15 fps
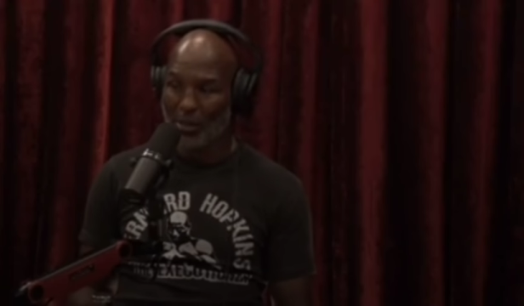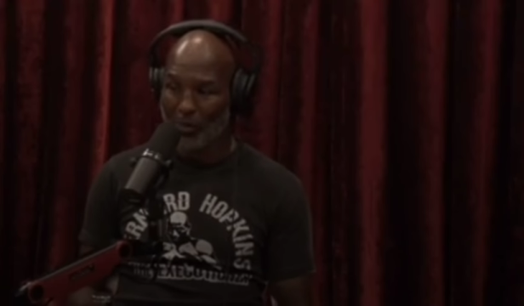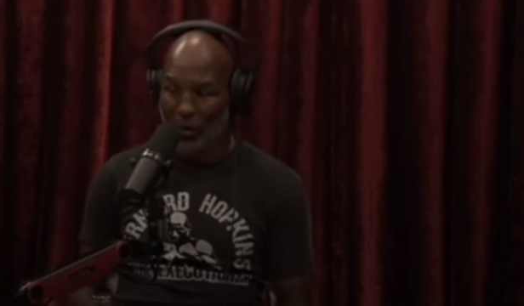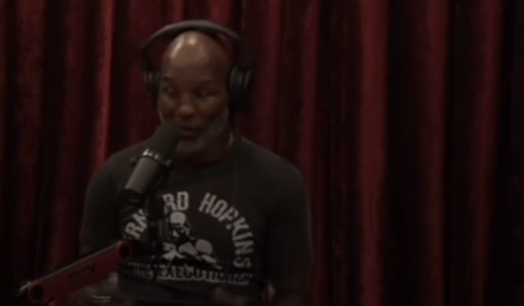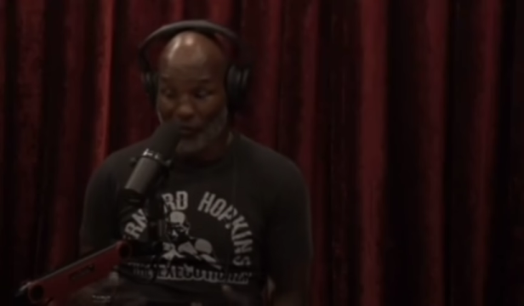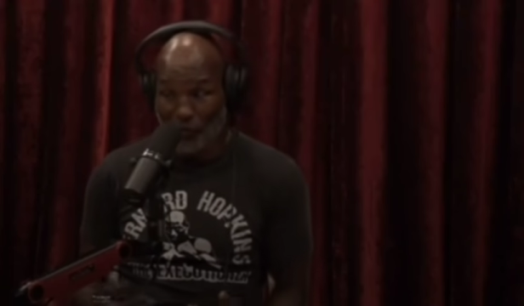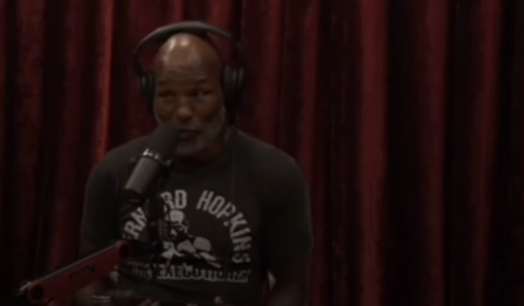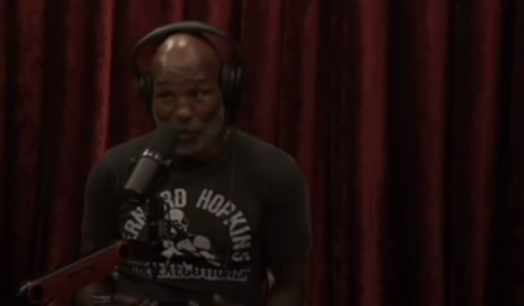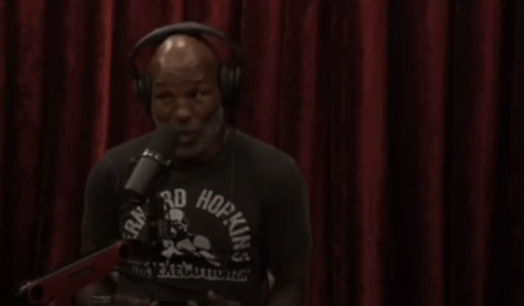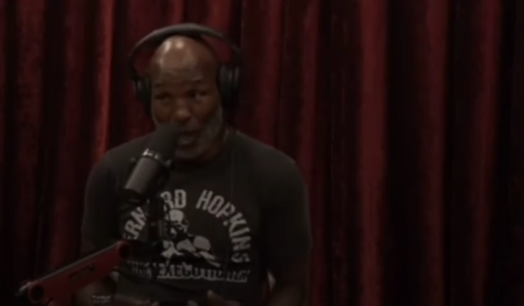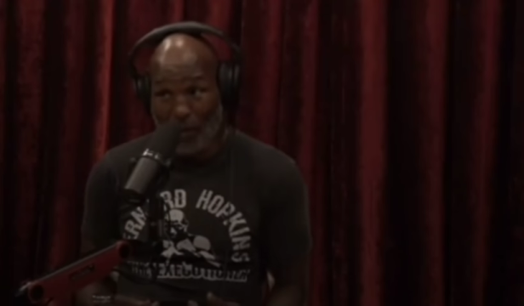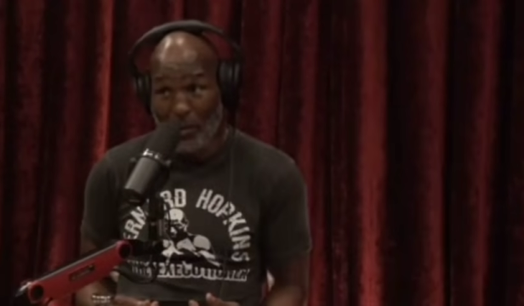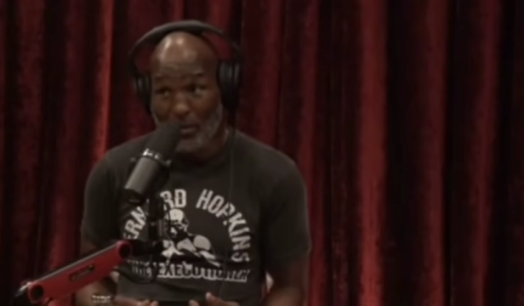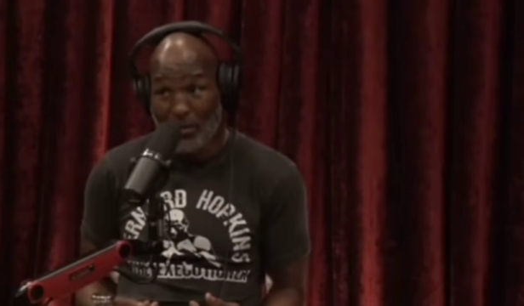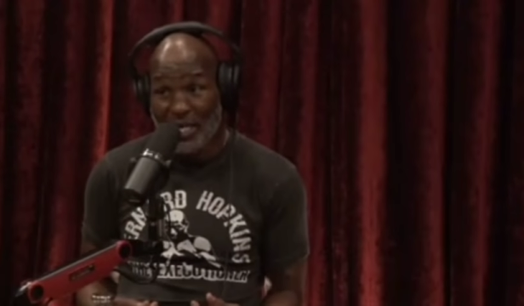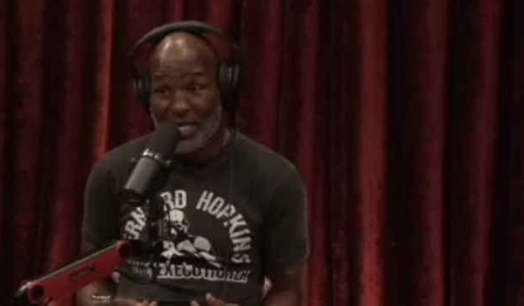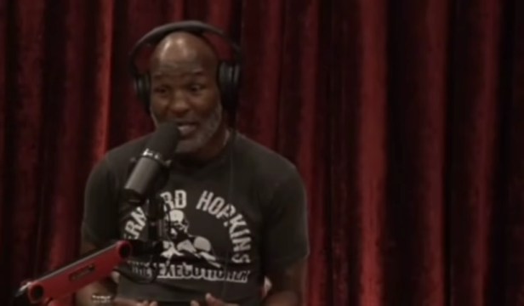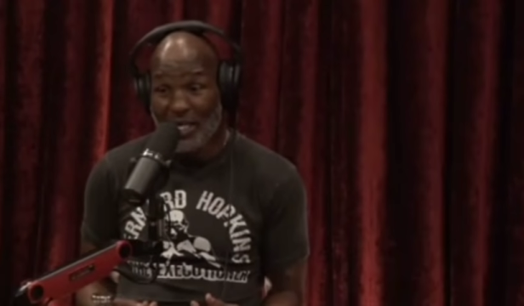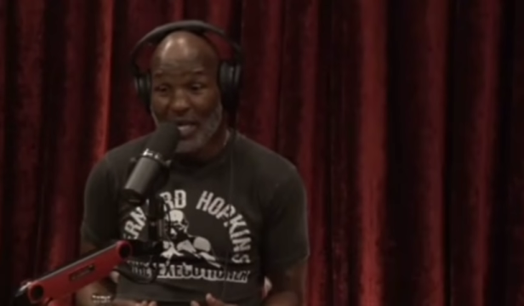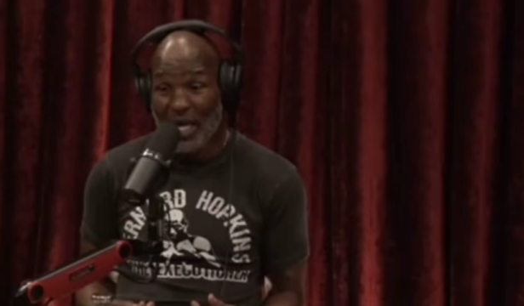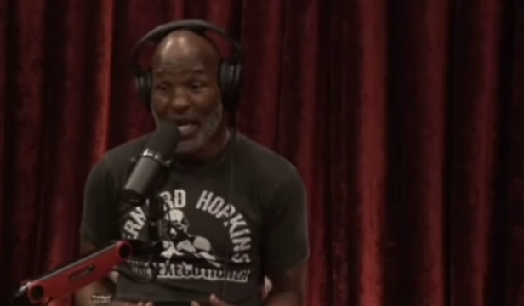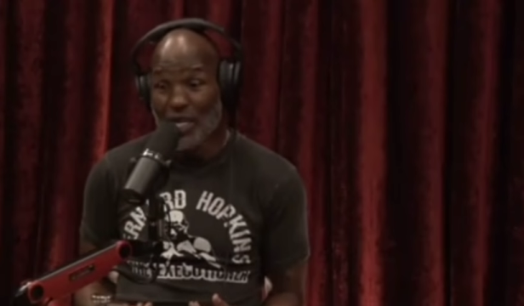But if you come to
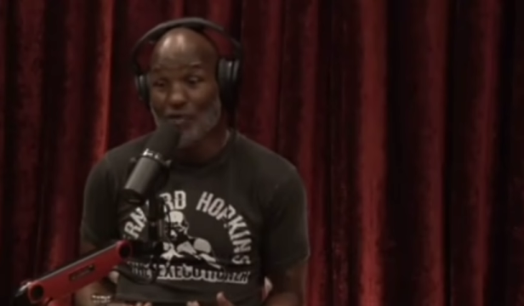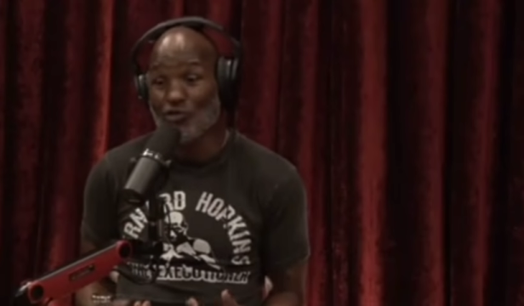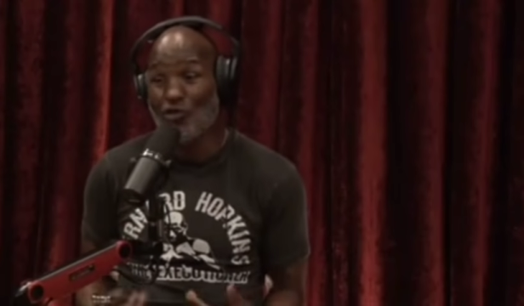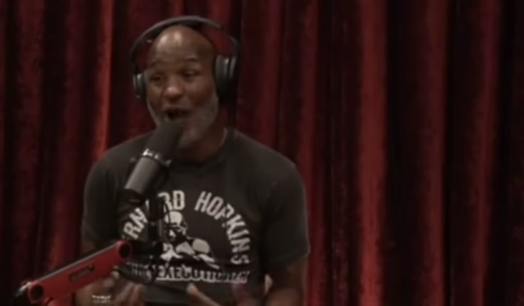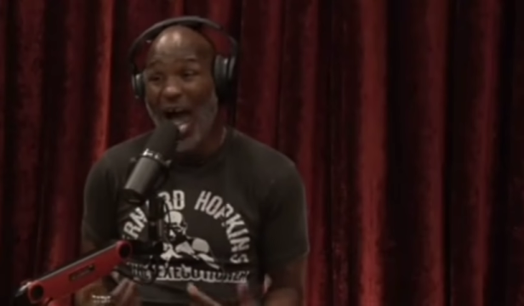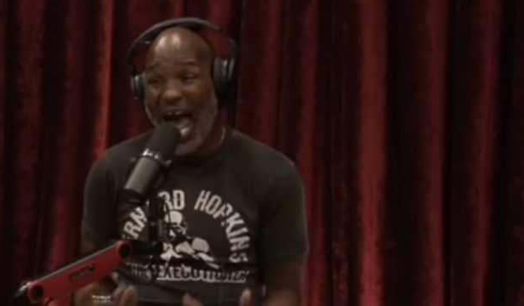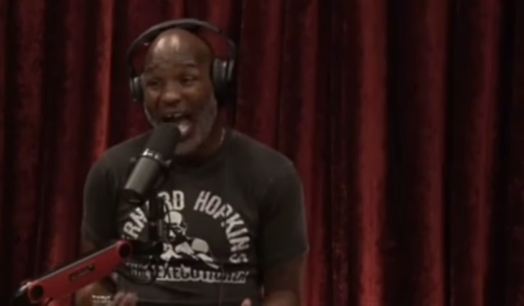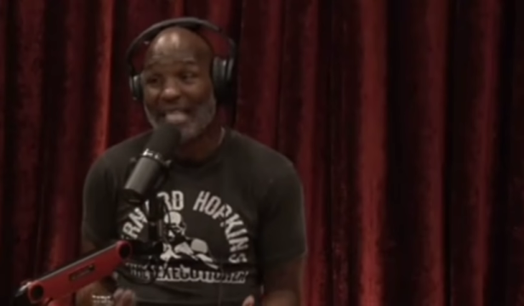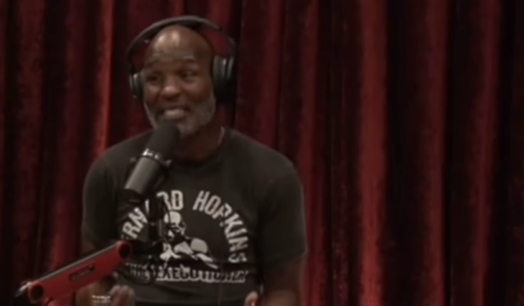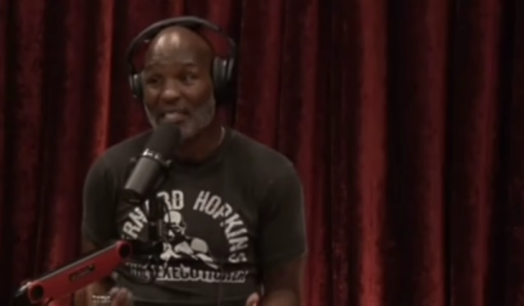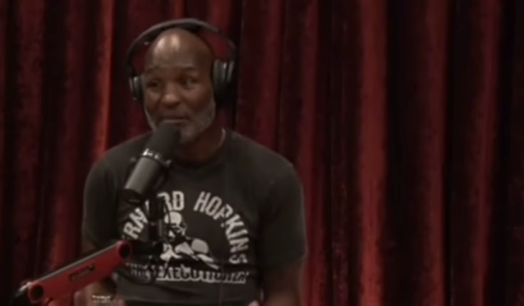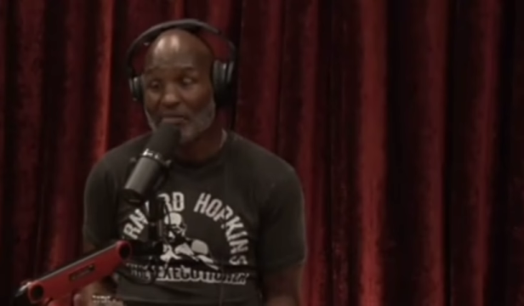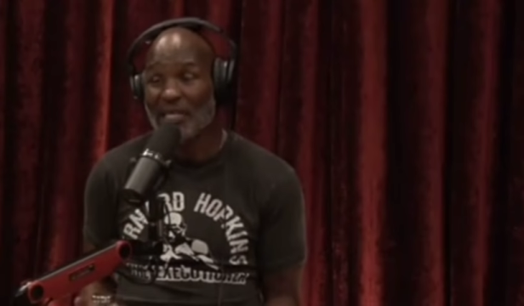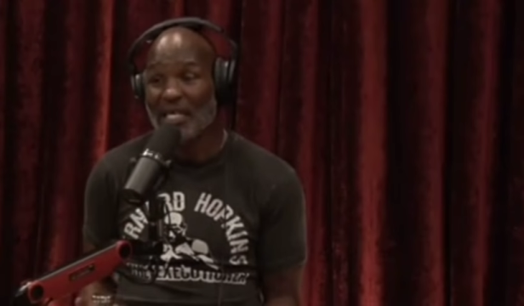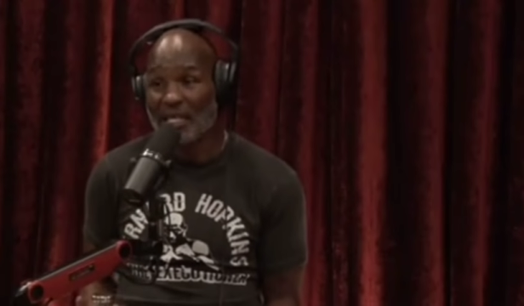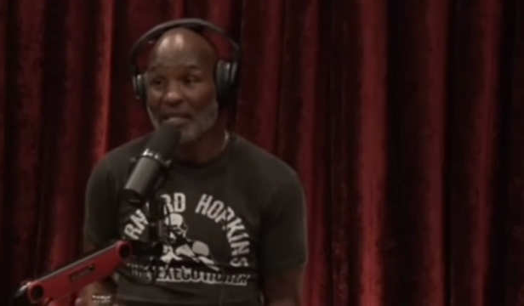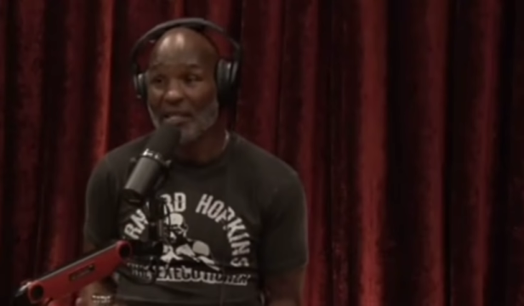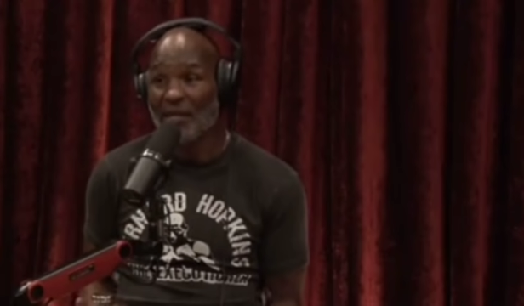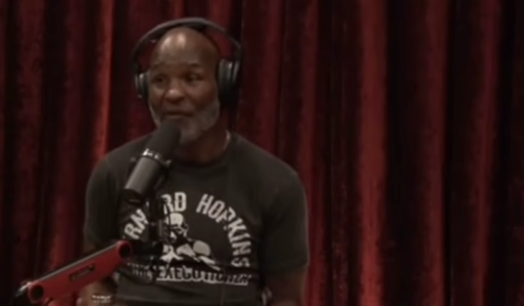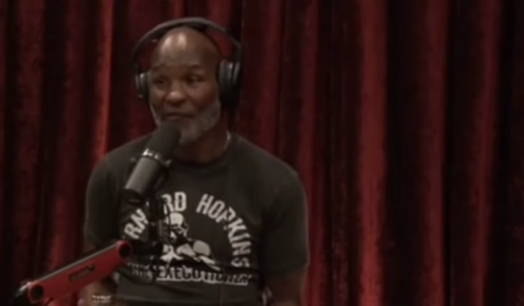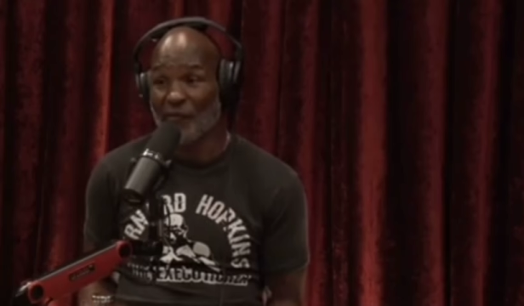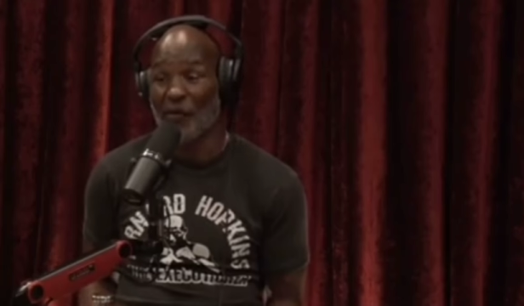me and you ask
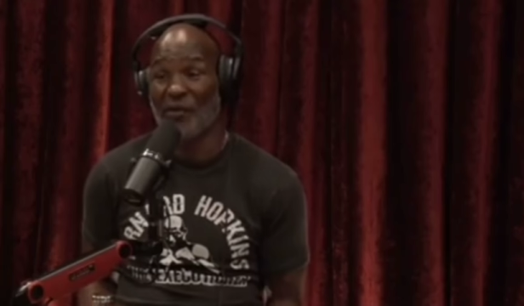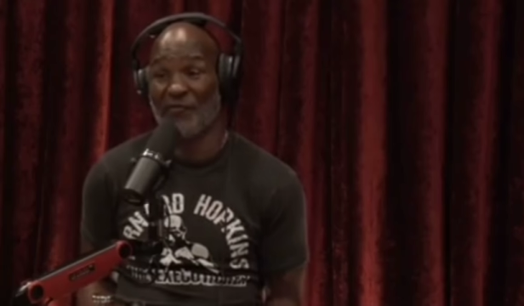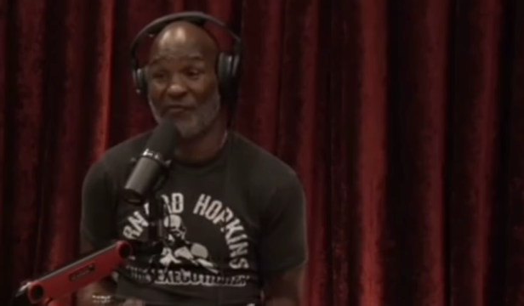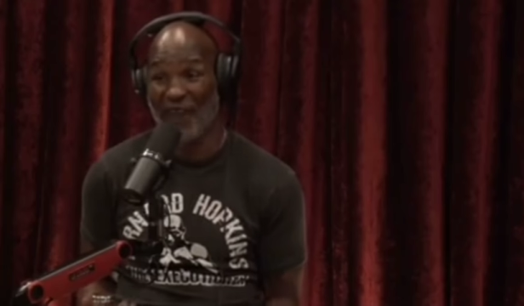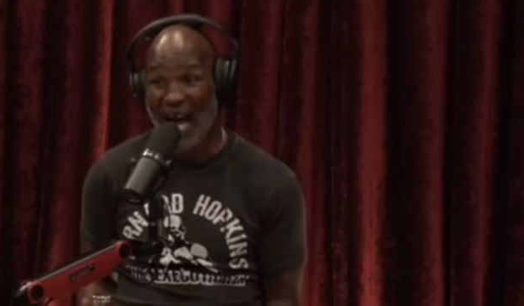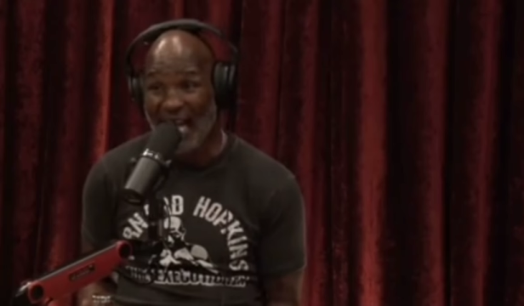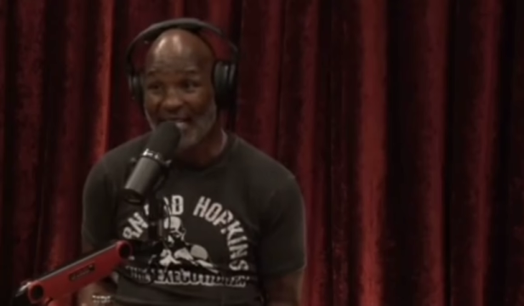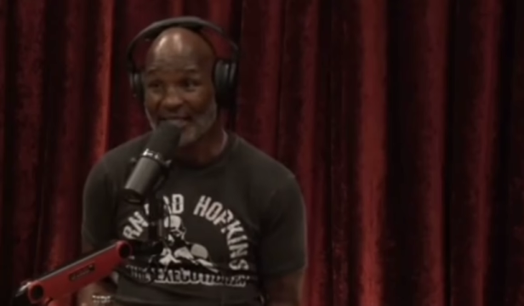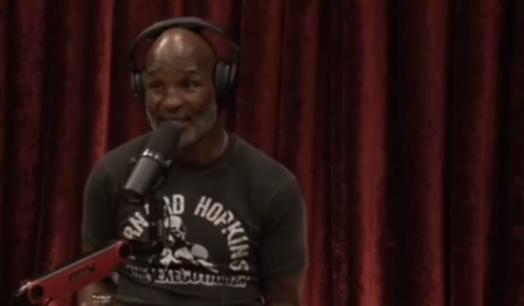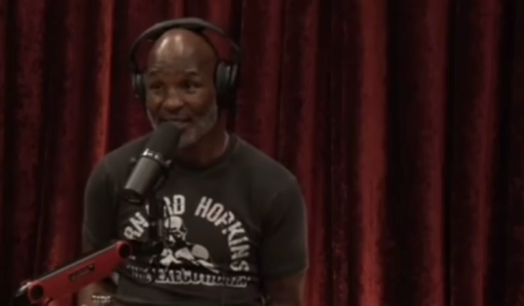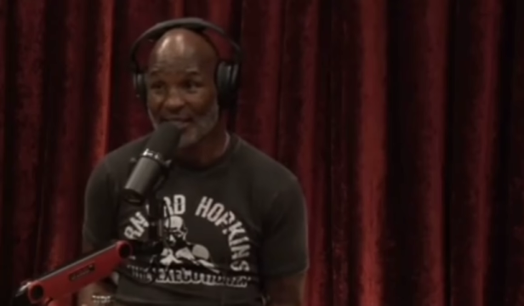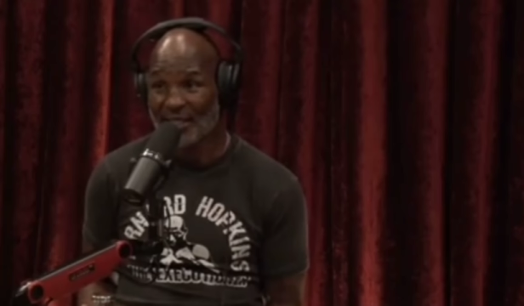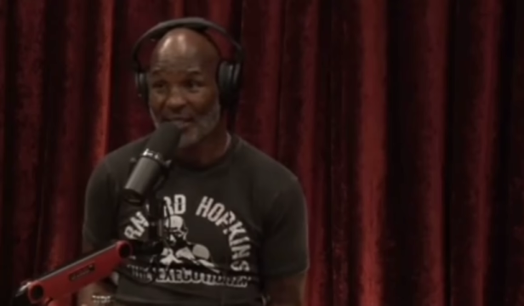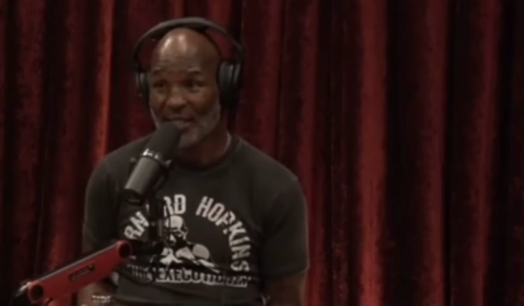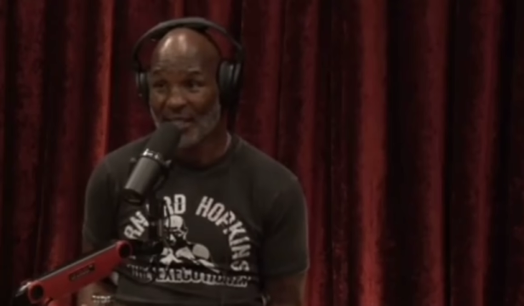me for advice,